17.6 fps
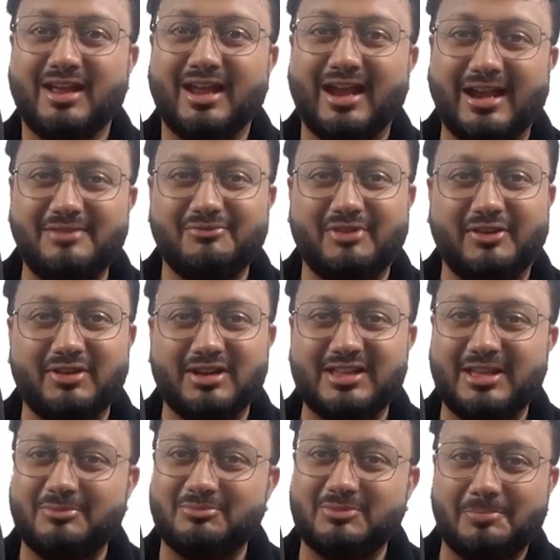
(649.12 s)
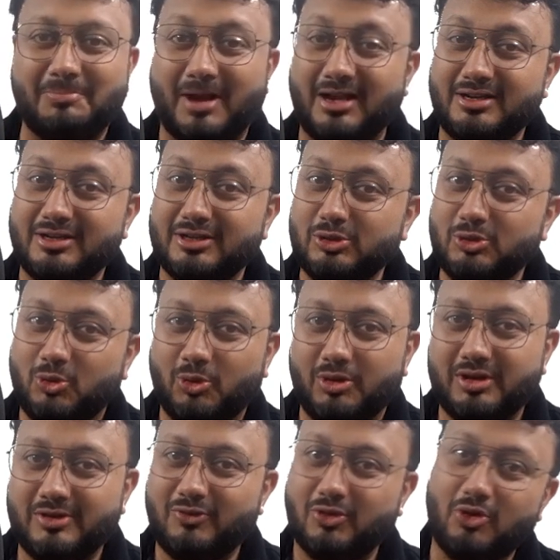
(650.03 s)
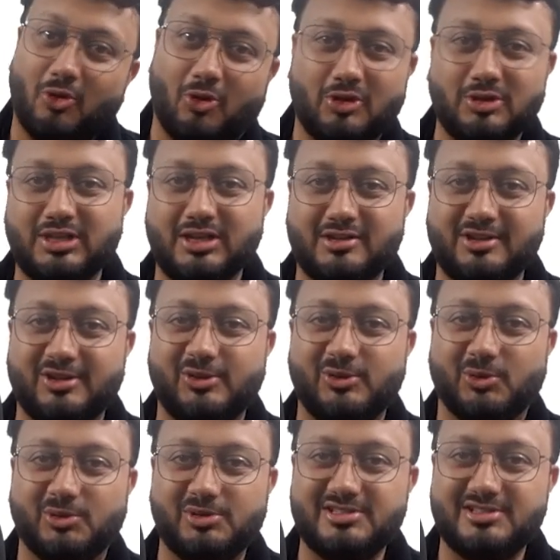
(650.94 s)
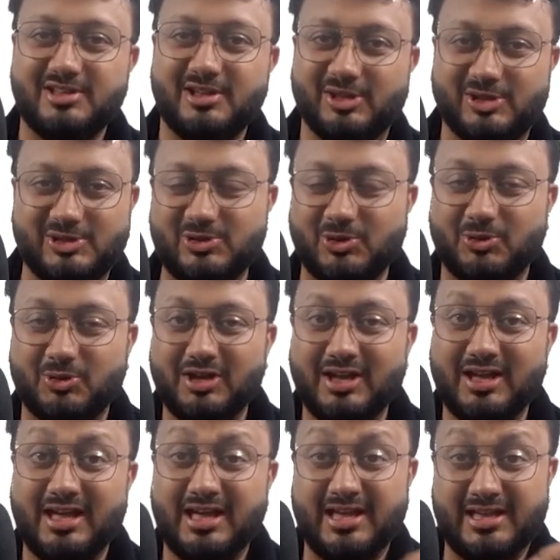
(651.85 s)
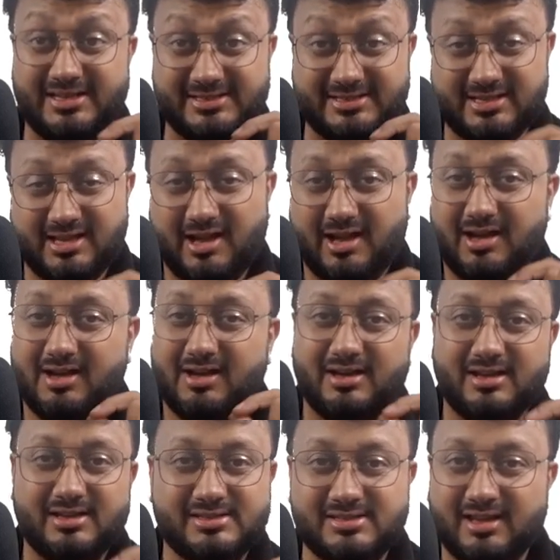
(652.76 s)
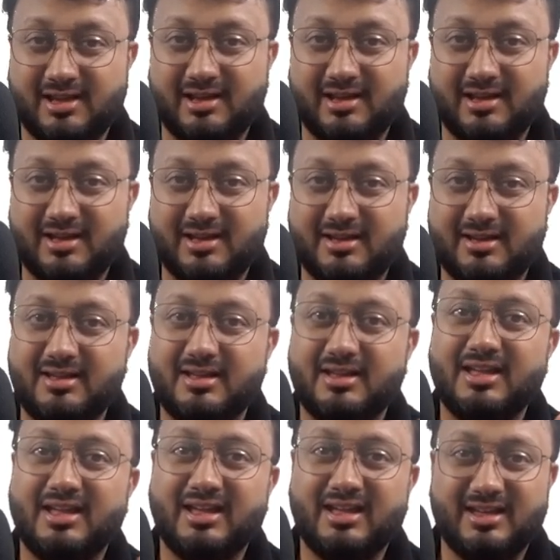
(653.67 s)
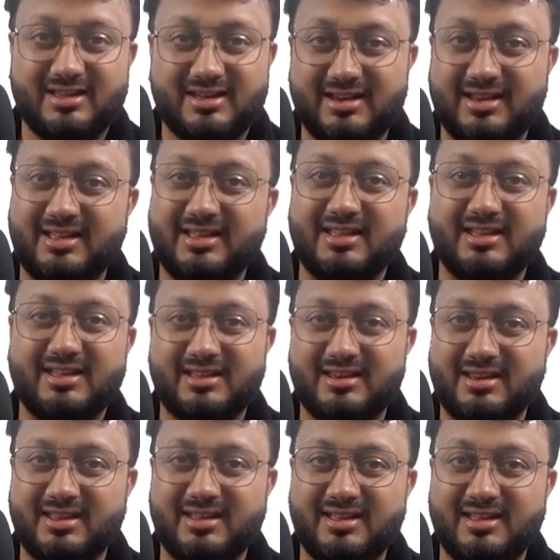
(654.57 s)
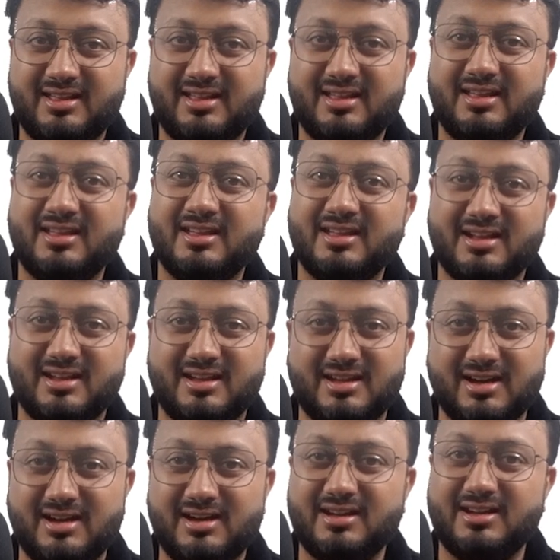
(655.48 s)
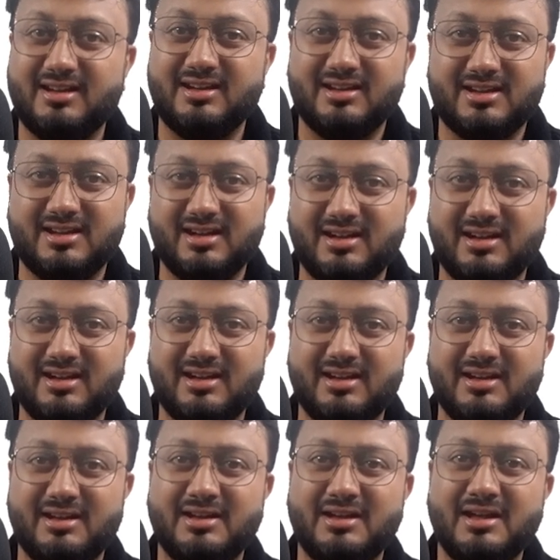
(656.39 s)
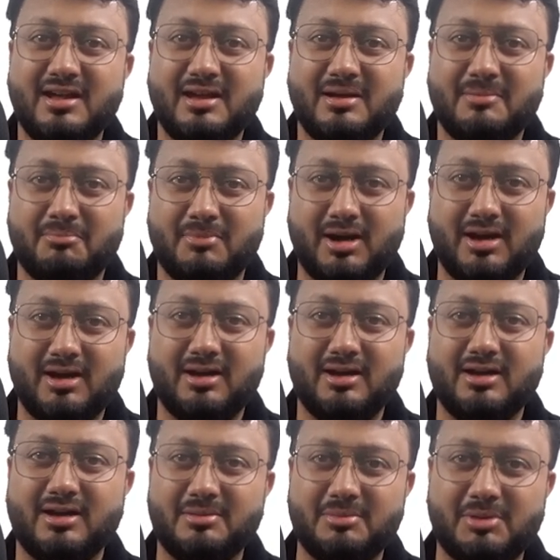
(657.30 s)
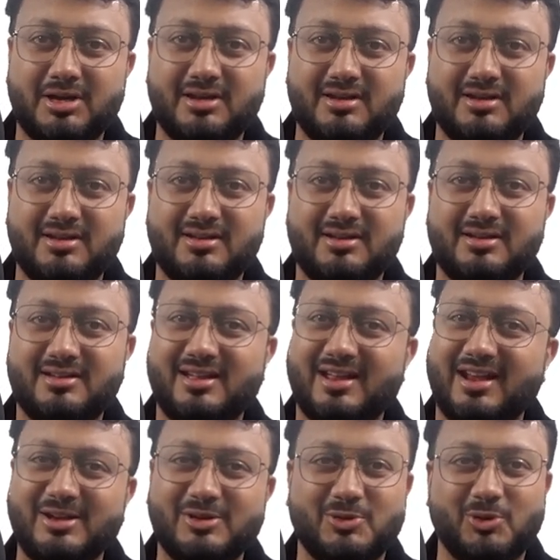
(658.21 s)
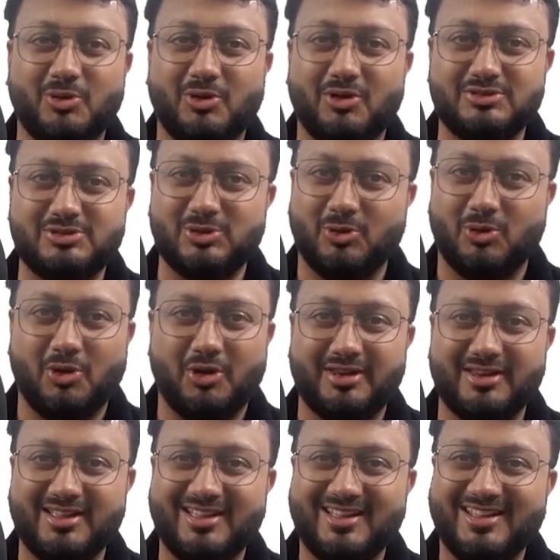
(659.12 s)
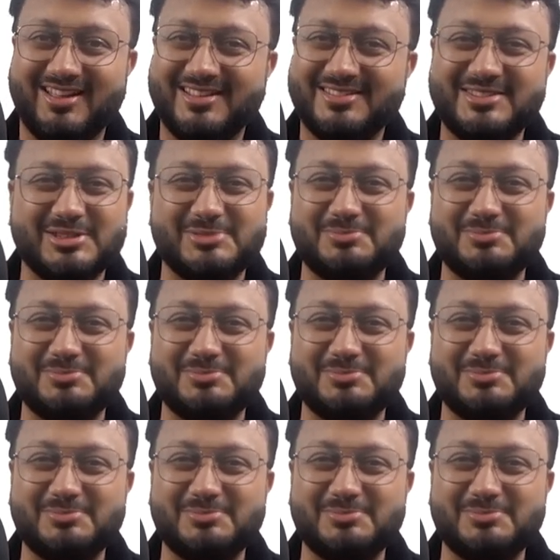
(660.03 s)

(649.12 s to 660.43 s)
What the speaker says: and we will keep the pattern going for all the other notes. So sa sa, re re, ga ga, ma ma, and go so on. This